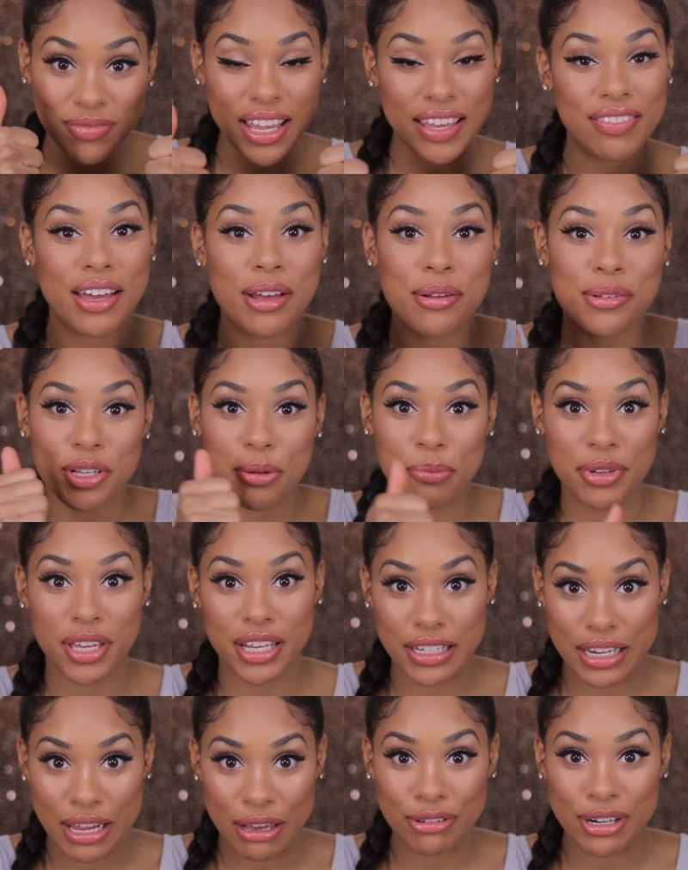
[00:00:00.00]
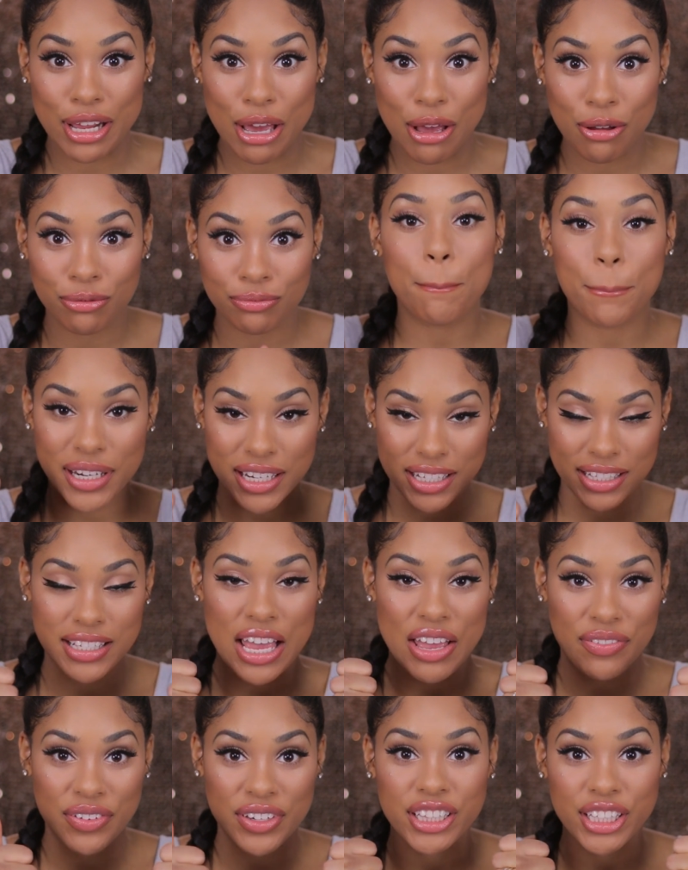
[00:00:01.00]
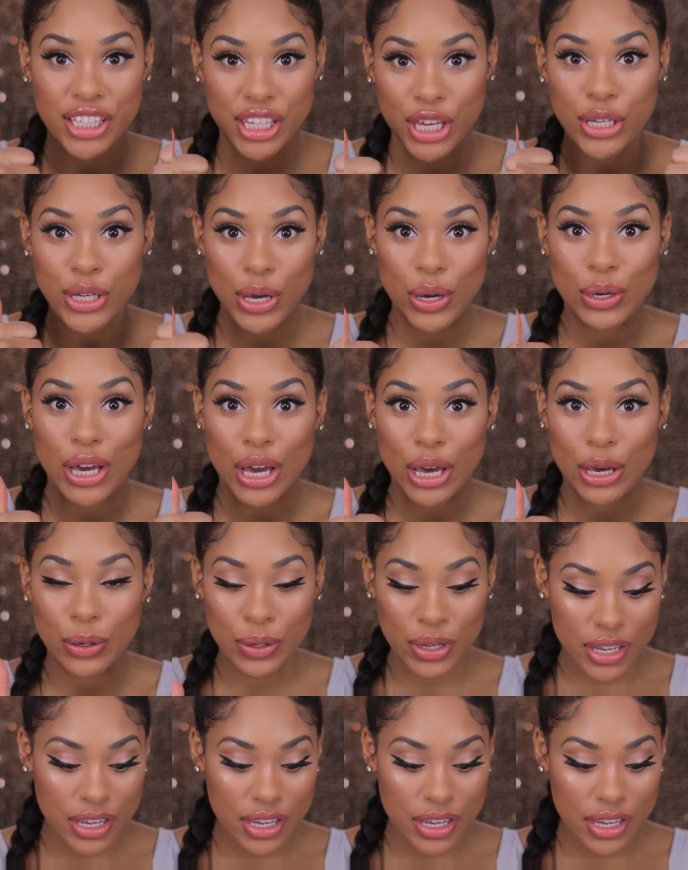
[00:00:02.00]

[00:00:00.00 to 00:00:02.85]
I thought it was gonna be a no-no, but it's definitely a go-go.